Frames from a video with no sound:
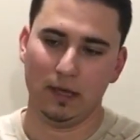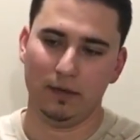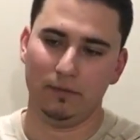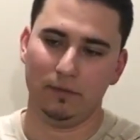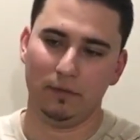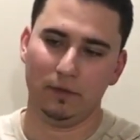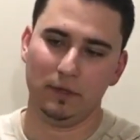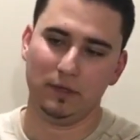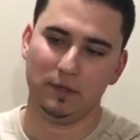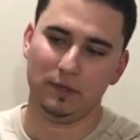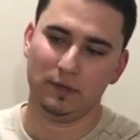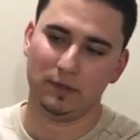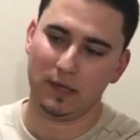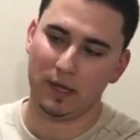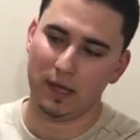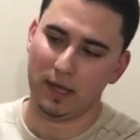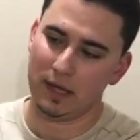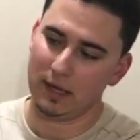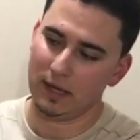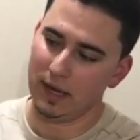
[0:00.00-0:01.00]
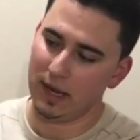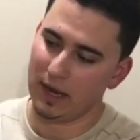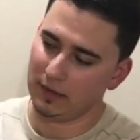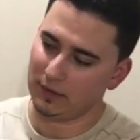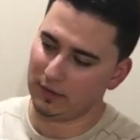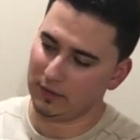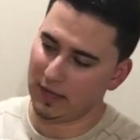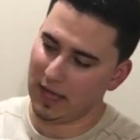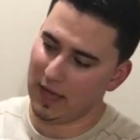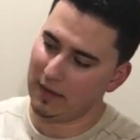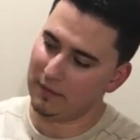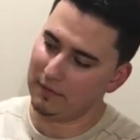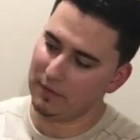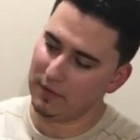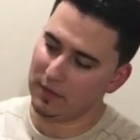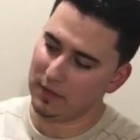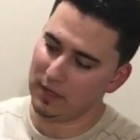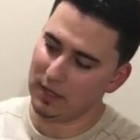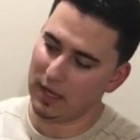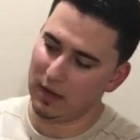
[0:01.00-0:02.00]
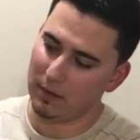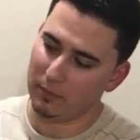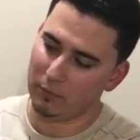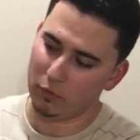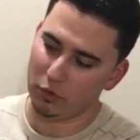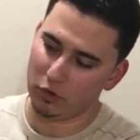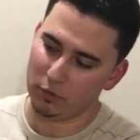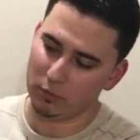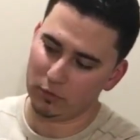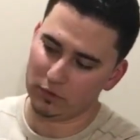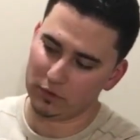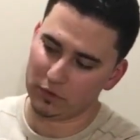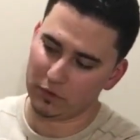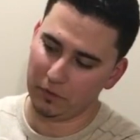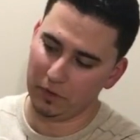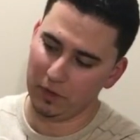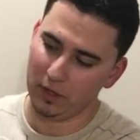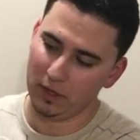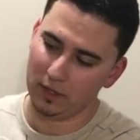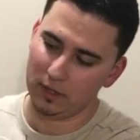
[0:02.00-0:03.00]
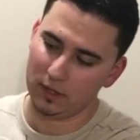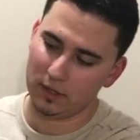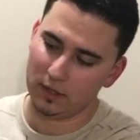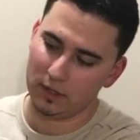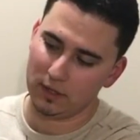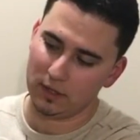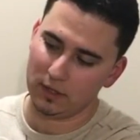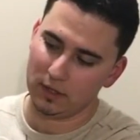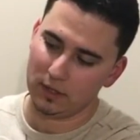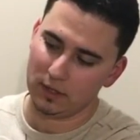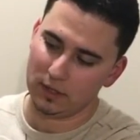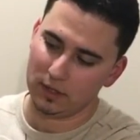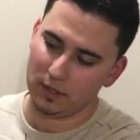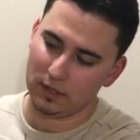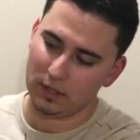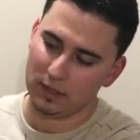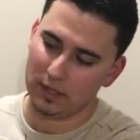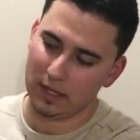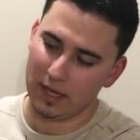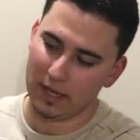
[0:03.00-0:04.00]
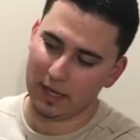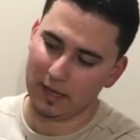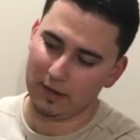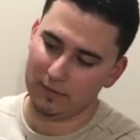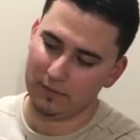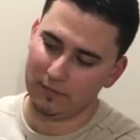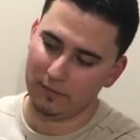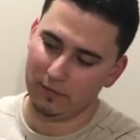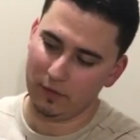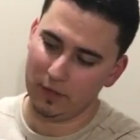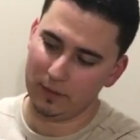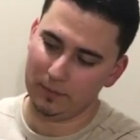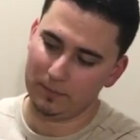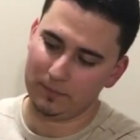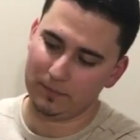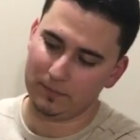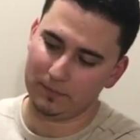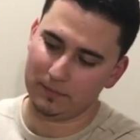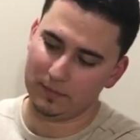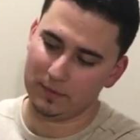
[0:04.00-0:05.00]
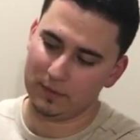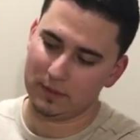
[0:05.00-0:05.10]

Definitely, it's nice to have the portable screen that I can flip